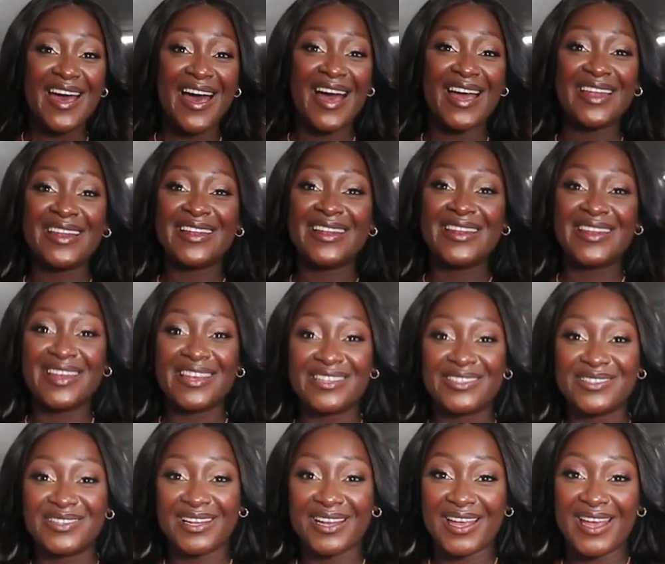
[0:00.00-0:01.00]
I
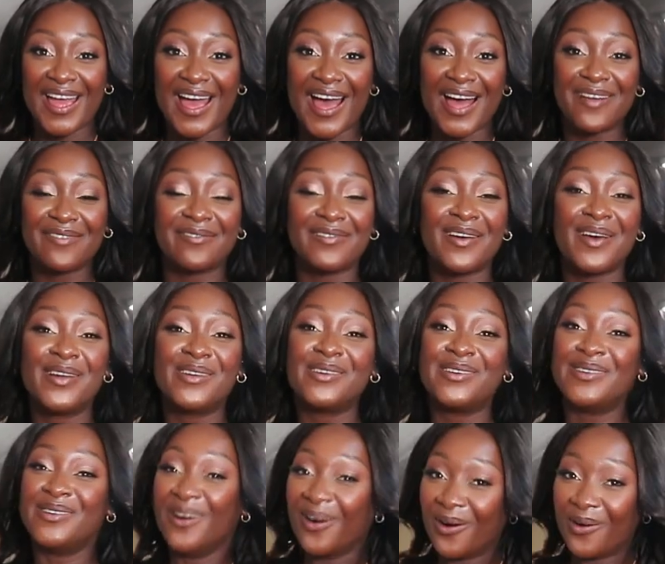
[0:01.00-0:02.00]
literally have
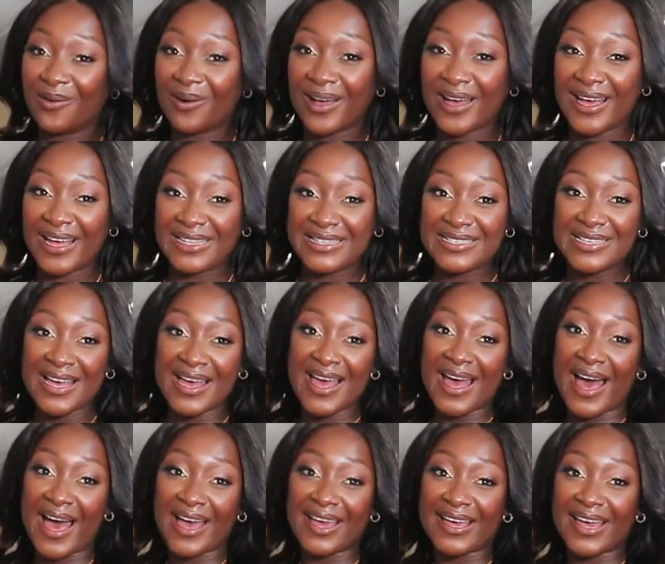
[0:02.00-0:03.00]
no words.
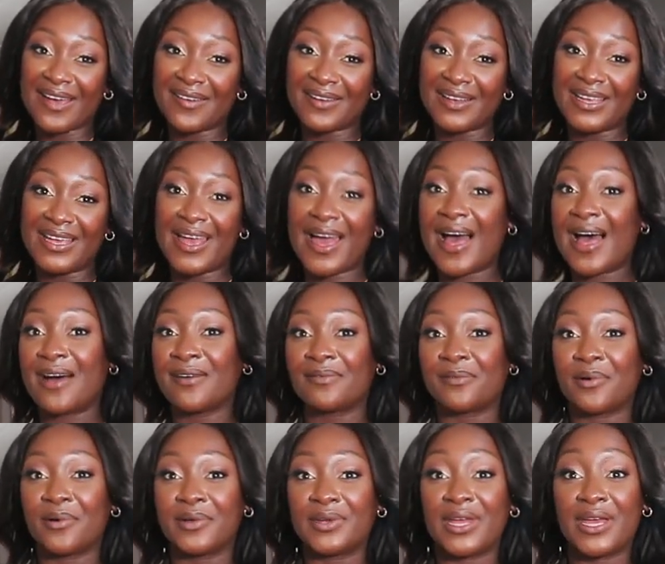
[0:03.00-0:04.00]
I currently have
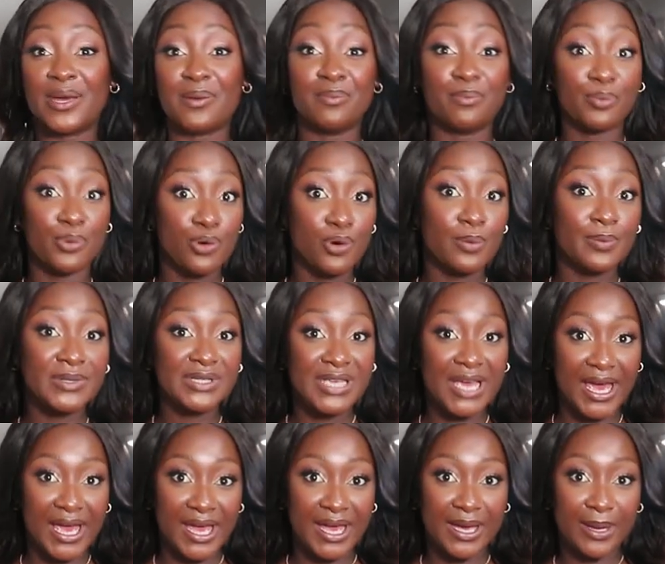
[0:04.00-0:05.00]
on a boob
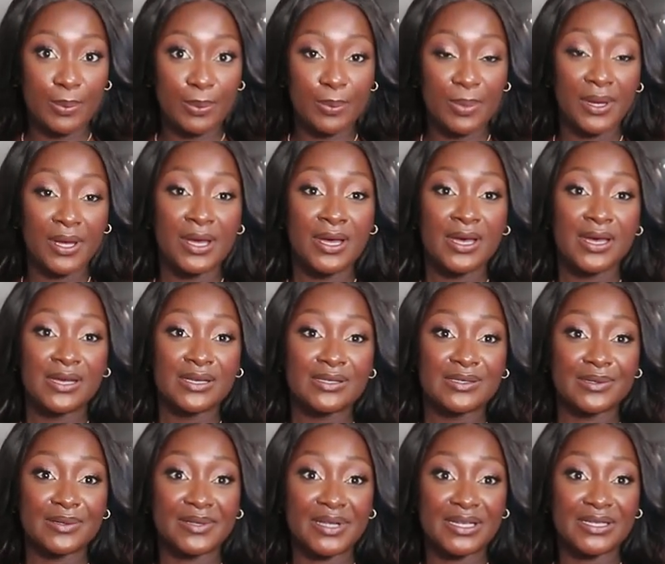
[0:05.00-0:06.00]
tape
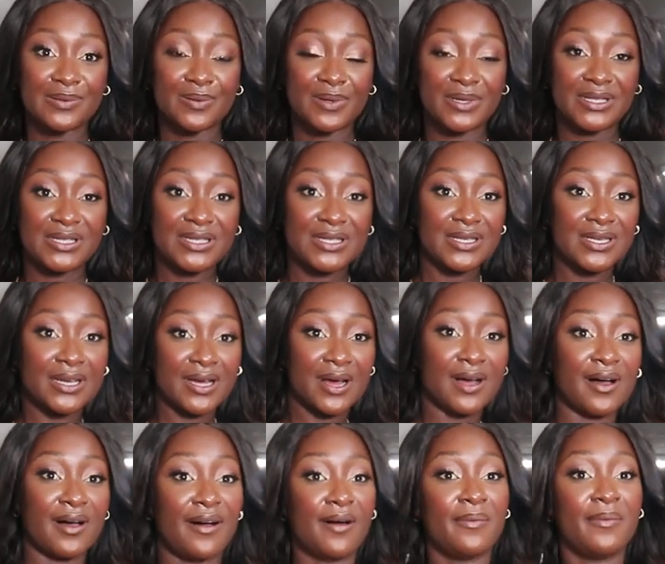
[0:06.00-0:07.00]
so that's what
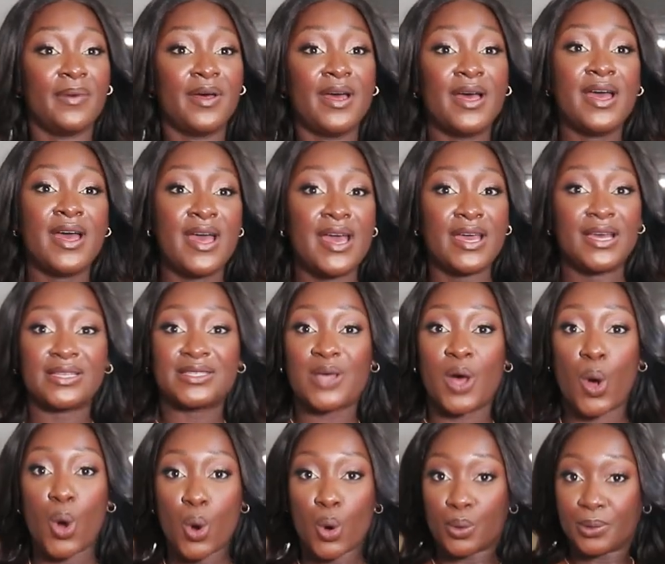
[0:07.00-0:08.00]
um, is
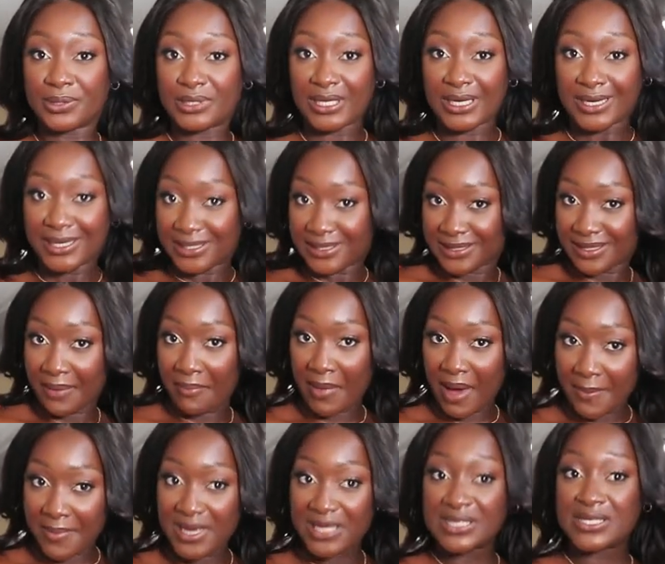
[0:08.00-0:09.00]
holding the
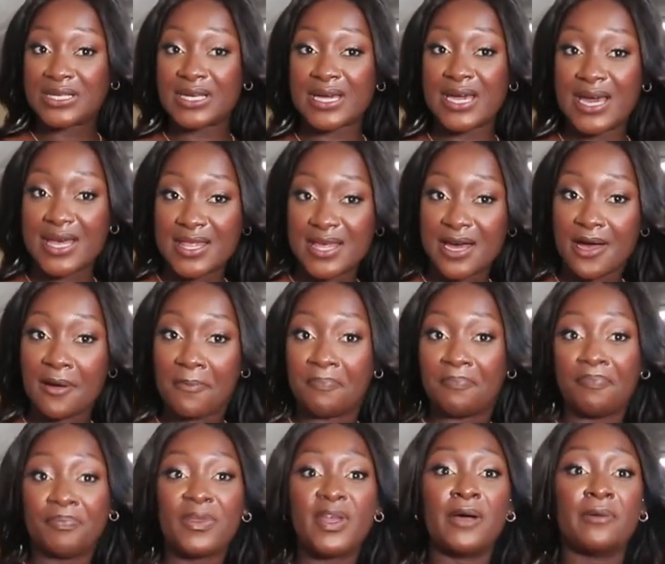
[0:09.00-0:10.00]
mummies together
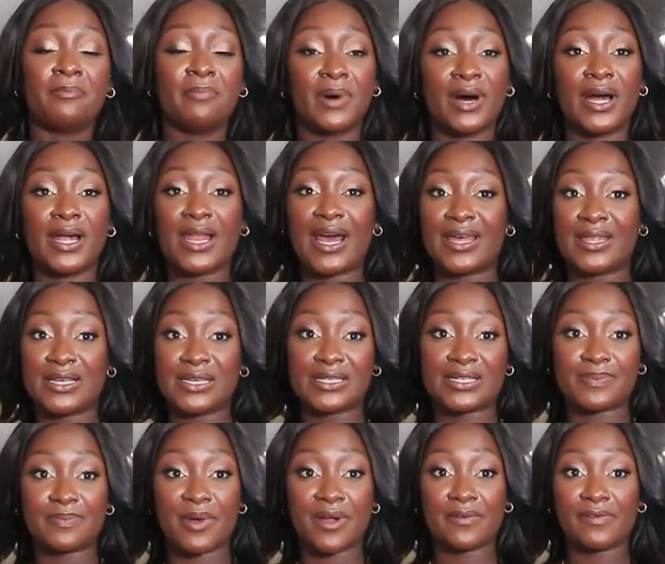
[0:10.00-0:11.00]
but I think
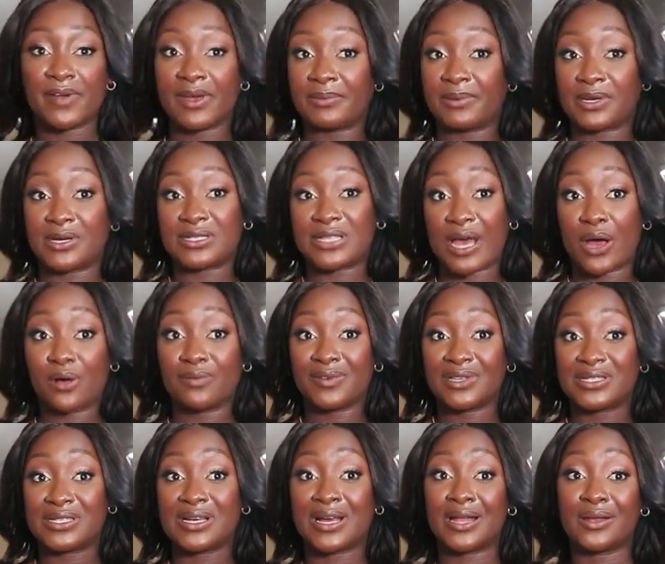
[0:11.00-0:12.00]
it's perfect because I
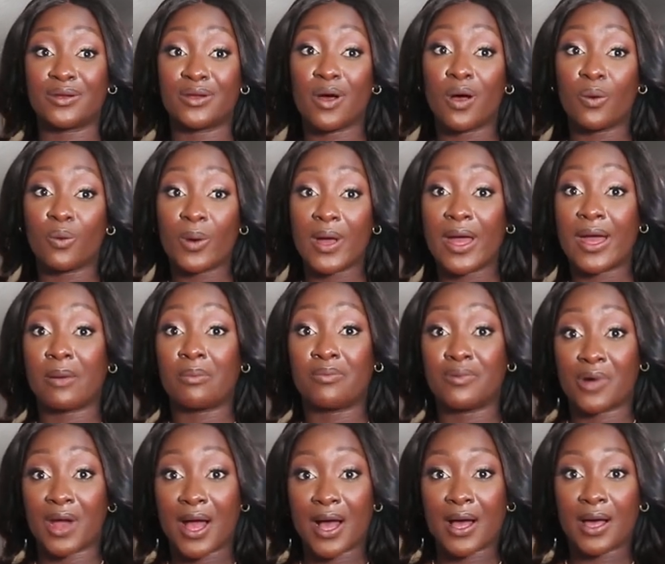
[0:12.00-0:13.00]
obviously cannot wear a
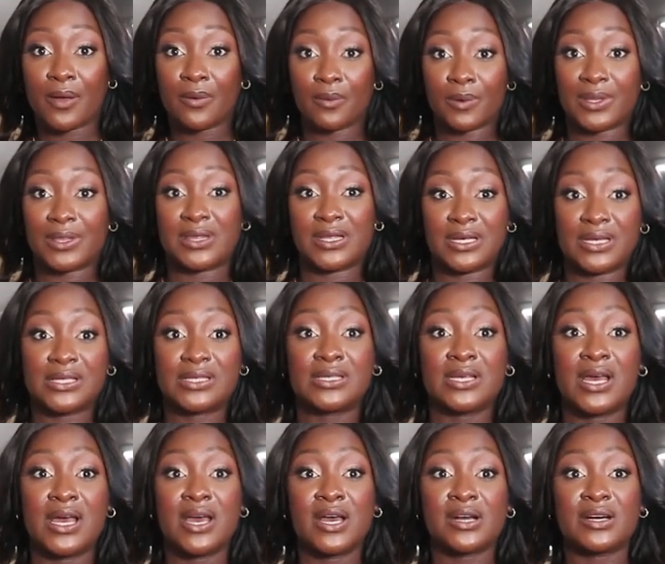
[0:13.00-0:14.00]
bra with this
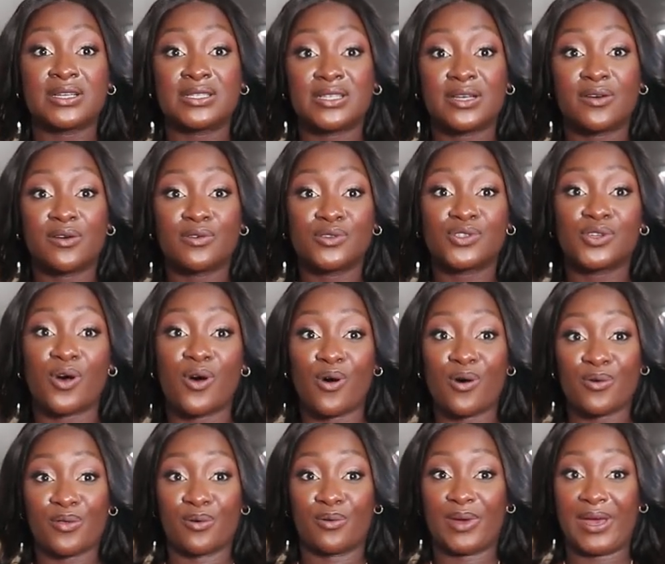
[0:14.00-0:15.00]
because it goes
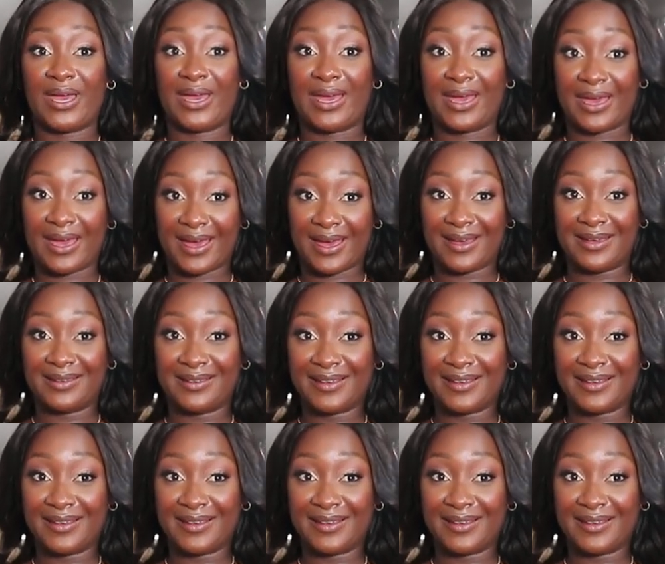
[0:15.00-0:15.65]
all the way here